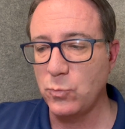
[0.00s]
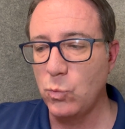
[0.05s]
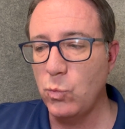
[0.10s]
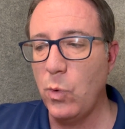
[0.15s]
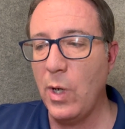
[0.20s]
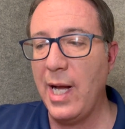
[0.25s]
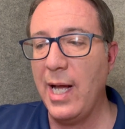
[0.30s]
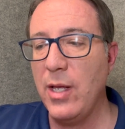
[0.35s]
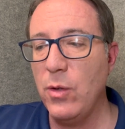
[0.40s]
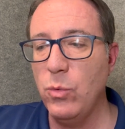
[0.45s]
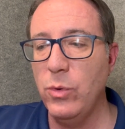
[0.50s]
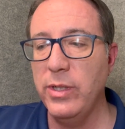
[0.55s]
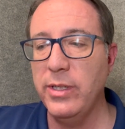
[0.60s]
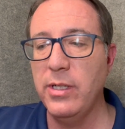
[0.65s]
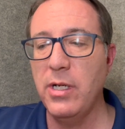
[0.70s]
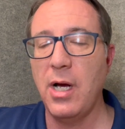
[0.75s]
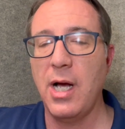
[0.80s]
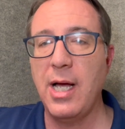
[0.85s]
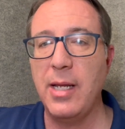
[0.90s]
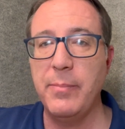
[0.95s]
why would
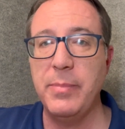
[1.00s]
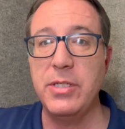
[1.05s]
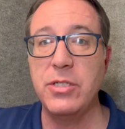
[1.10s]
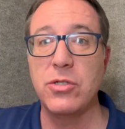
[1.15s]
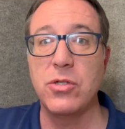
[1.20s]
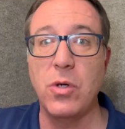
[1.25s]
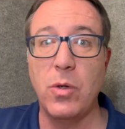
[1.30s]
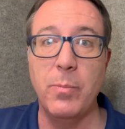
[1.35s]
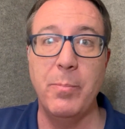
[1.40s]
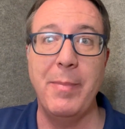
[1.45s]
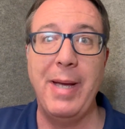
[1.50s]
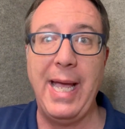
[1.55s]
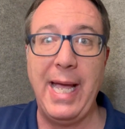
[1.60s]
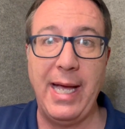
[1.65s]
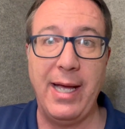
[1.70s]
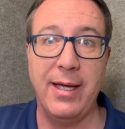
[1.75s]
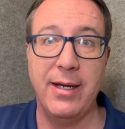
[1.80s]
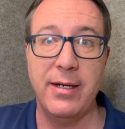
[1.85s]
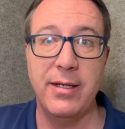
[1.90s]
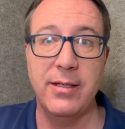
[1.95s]
God be so
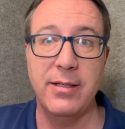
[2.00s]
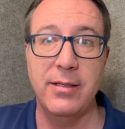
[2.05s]
mad?